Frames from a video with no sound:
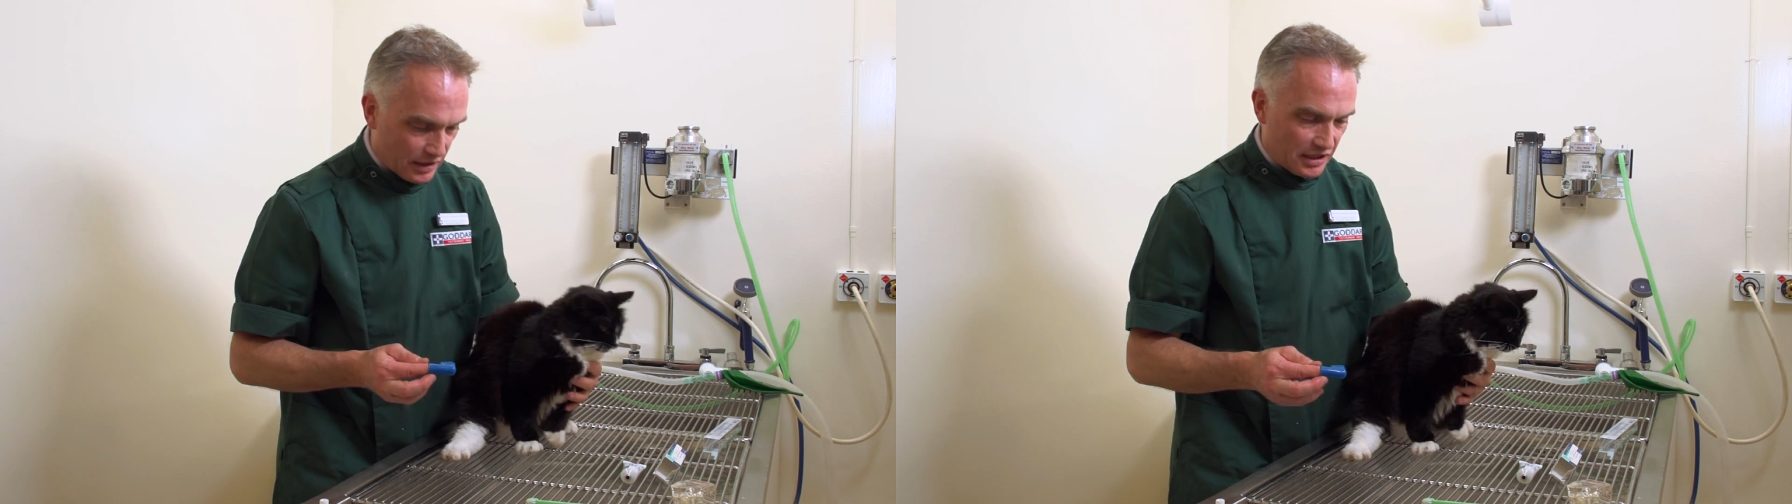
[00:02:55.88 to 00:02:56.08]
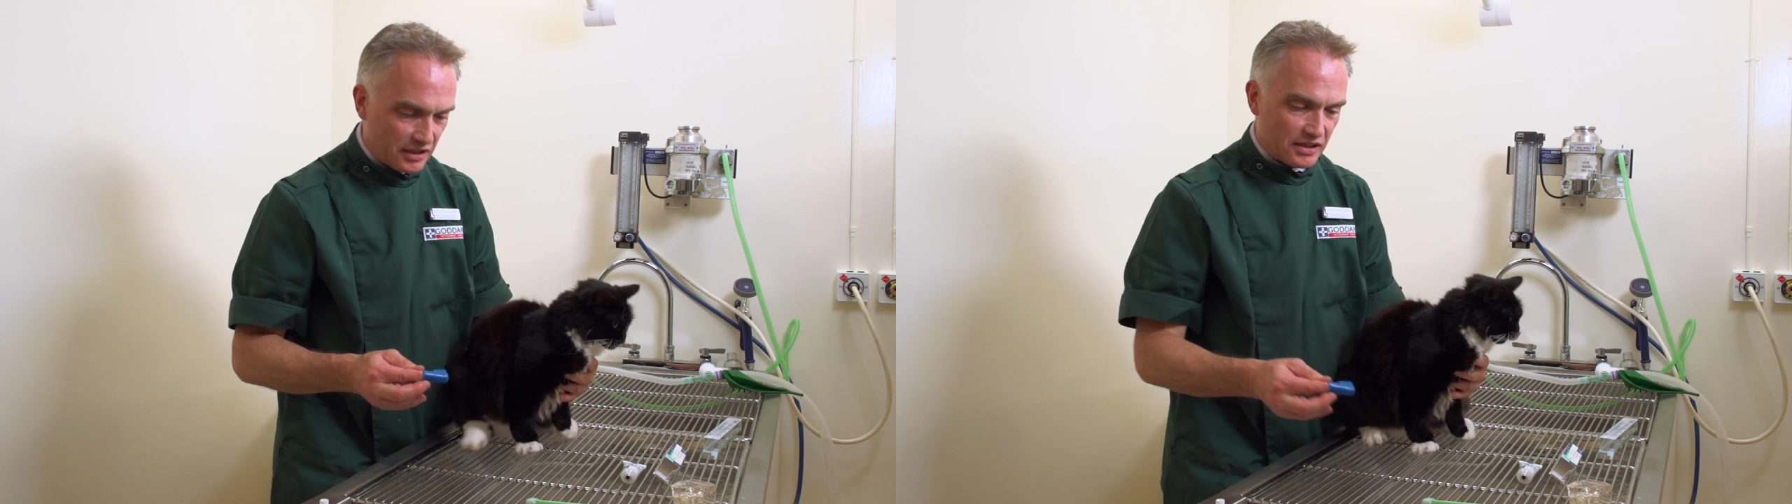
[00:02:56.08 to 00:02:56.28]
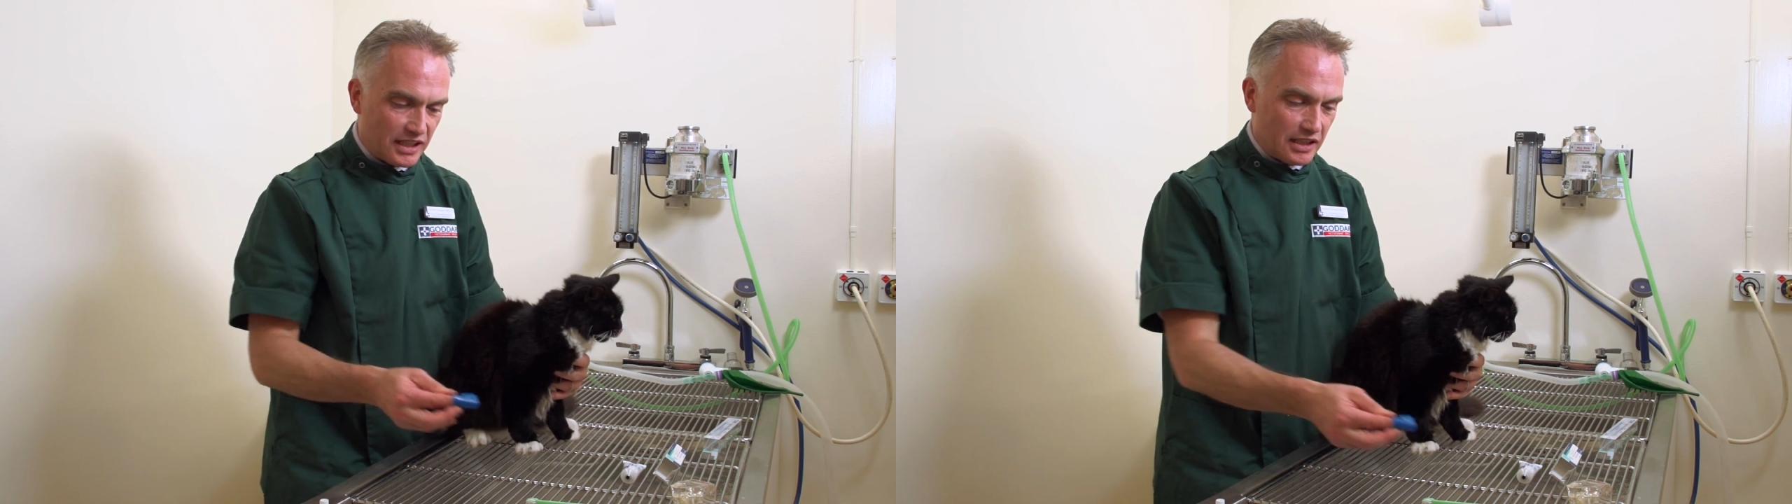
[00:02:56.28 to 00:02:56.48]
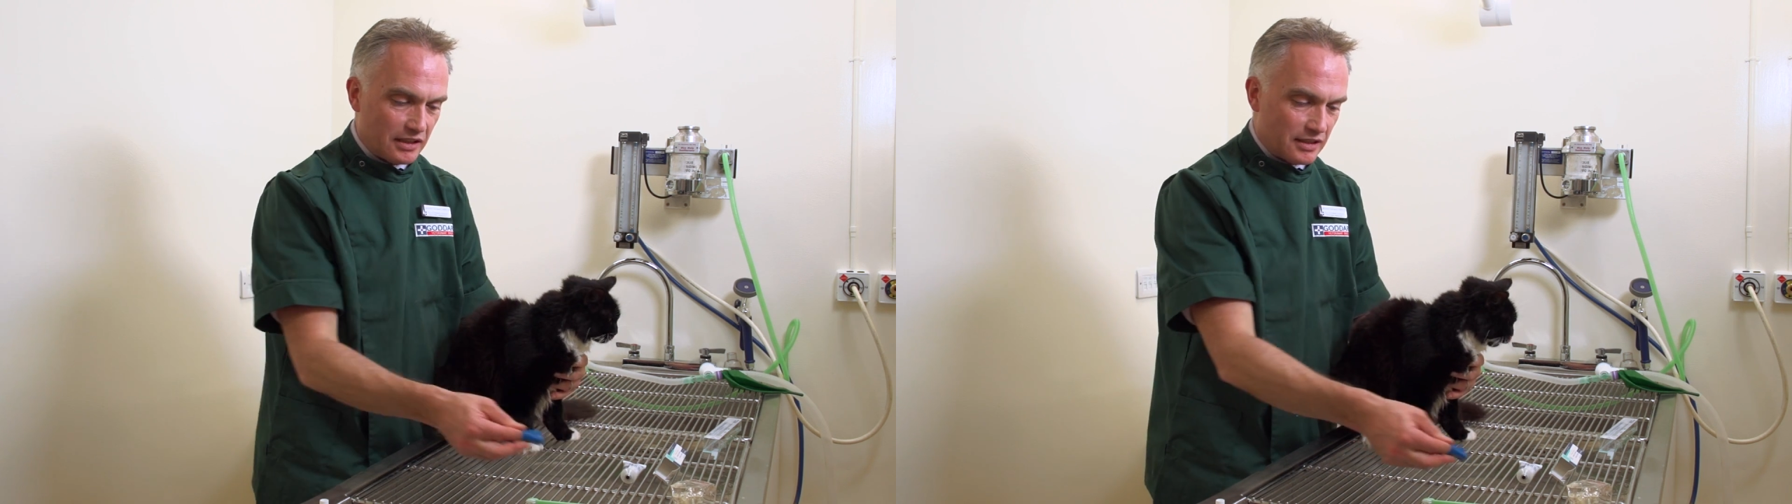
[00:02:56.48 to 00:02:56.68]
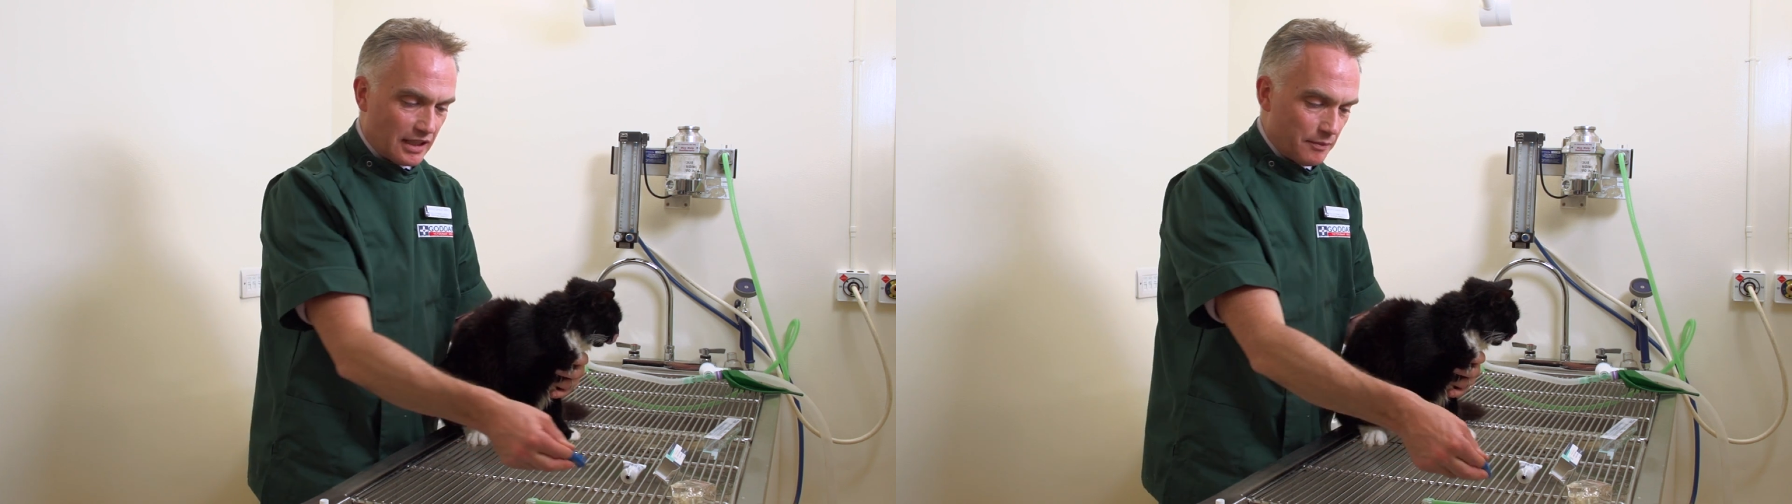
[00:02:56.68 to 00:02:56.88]
Now you can see
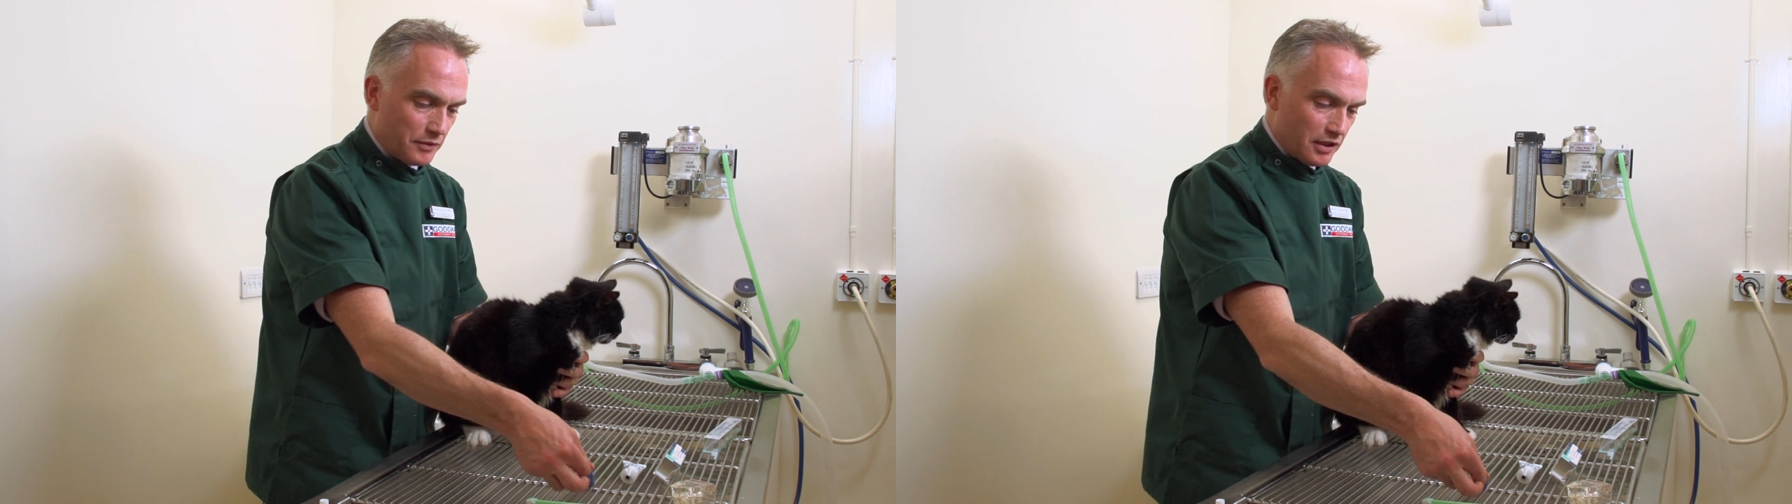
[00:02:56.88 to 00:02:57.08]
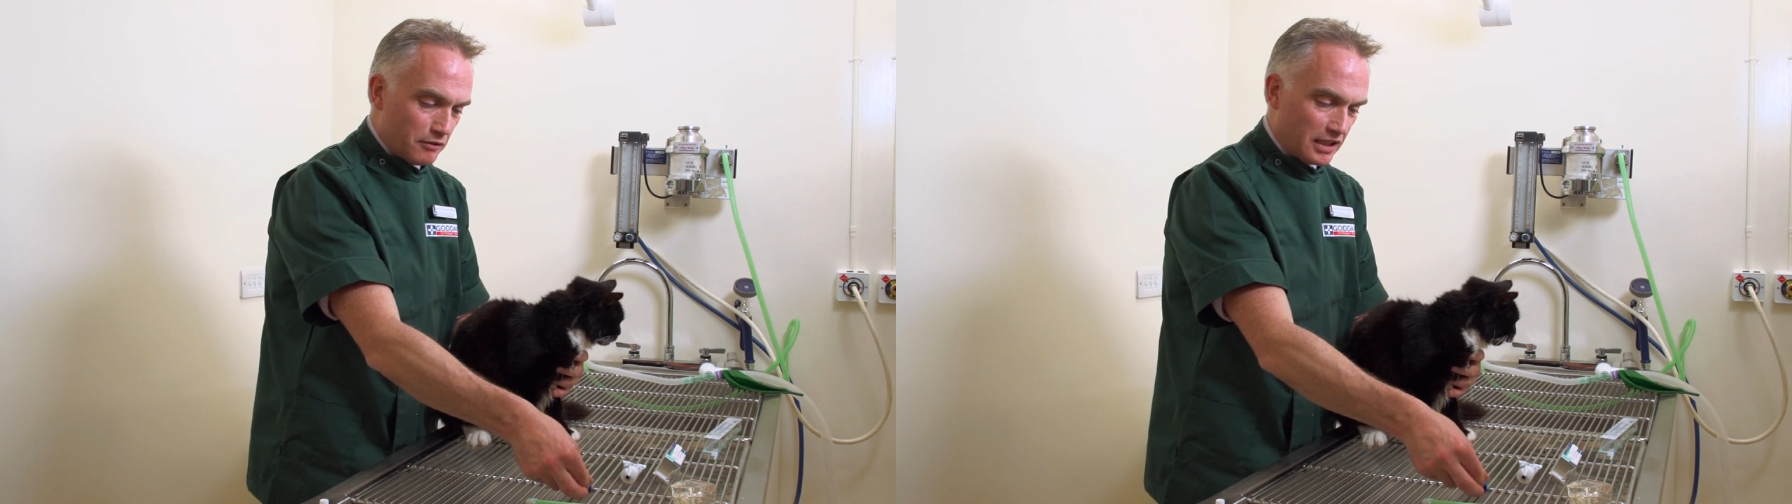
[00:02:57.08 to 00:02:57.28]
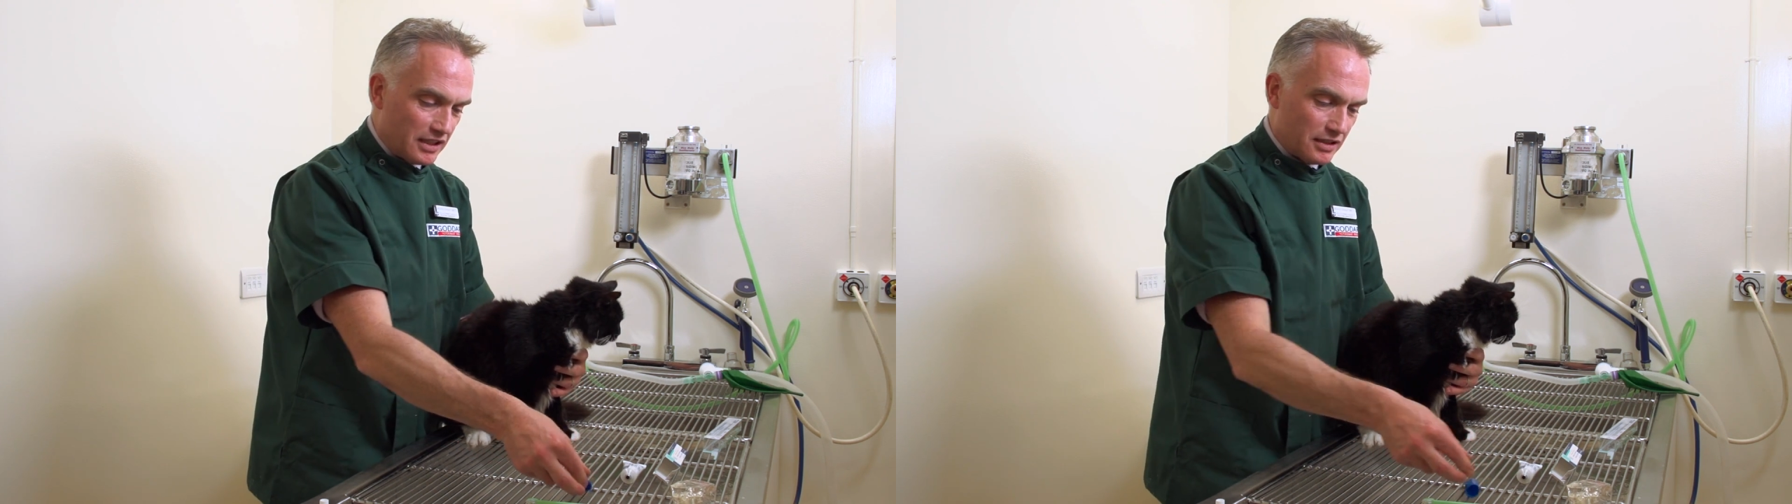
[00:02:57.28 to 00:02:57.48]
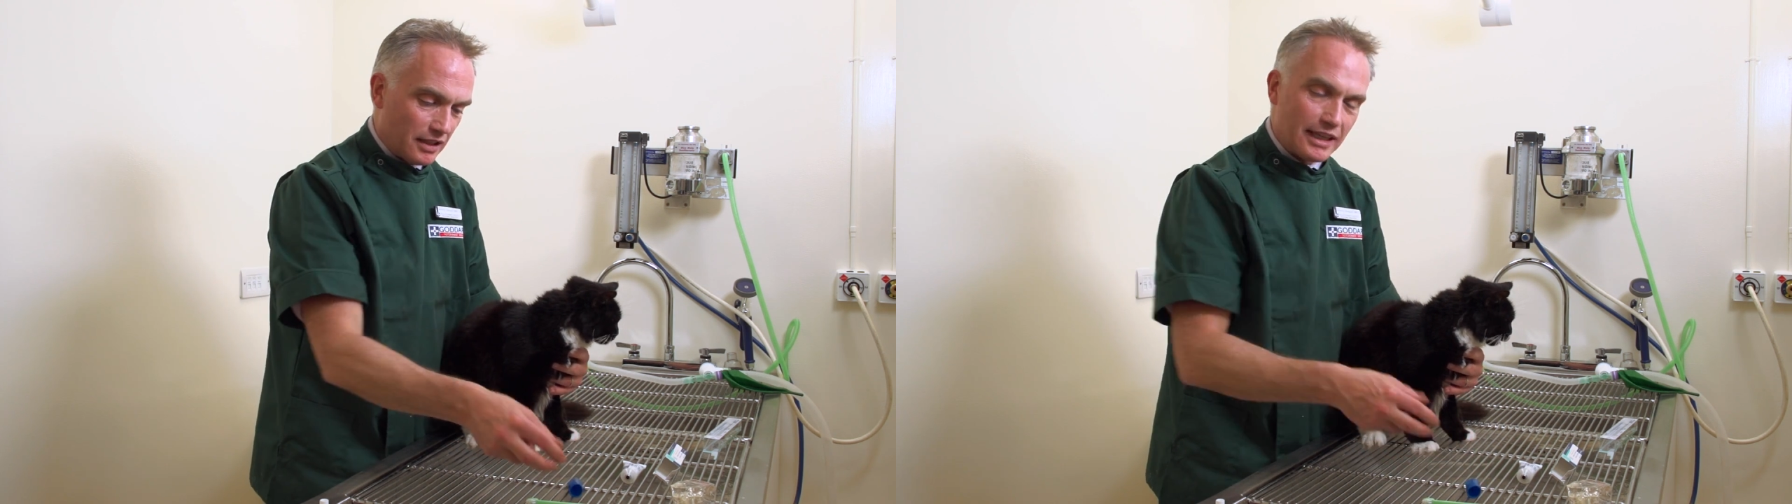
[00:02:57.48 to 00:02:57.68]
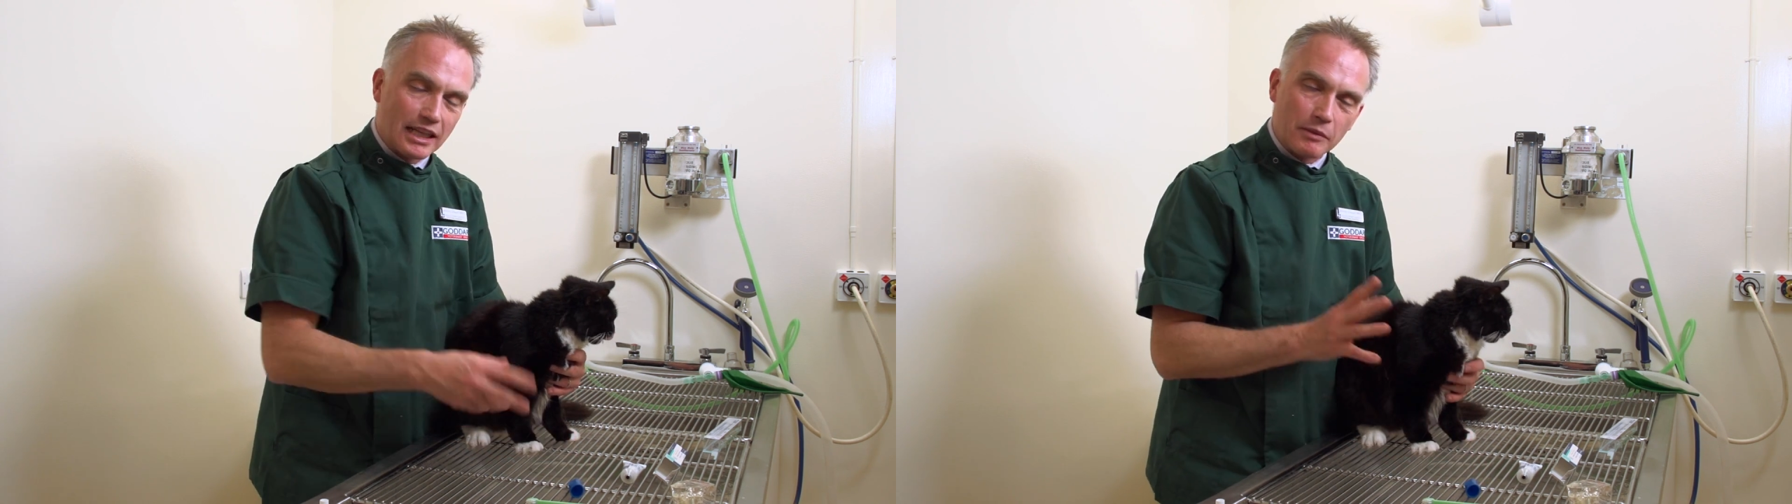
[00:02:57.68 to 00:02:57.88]
that Ricky's a
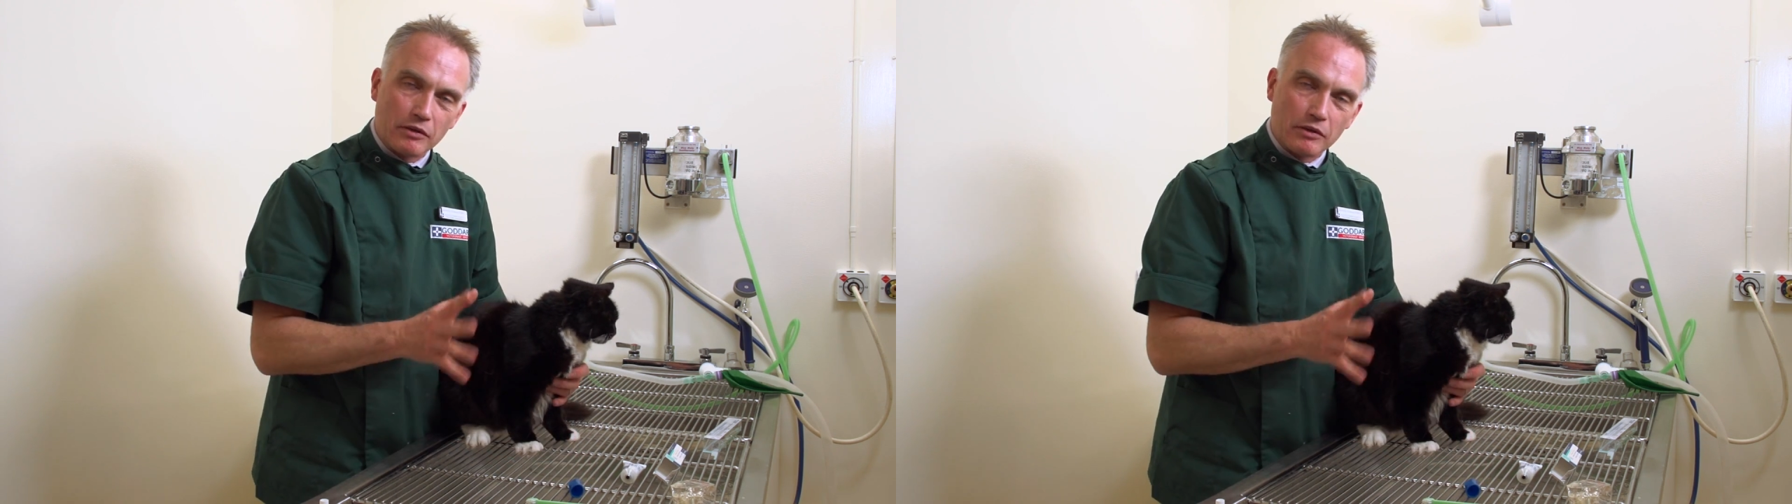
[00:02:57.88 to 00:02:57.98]
little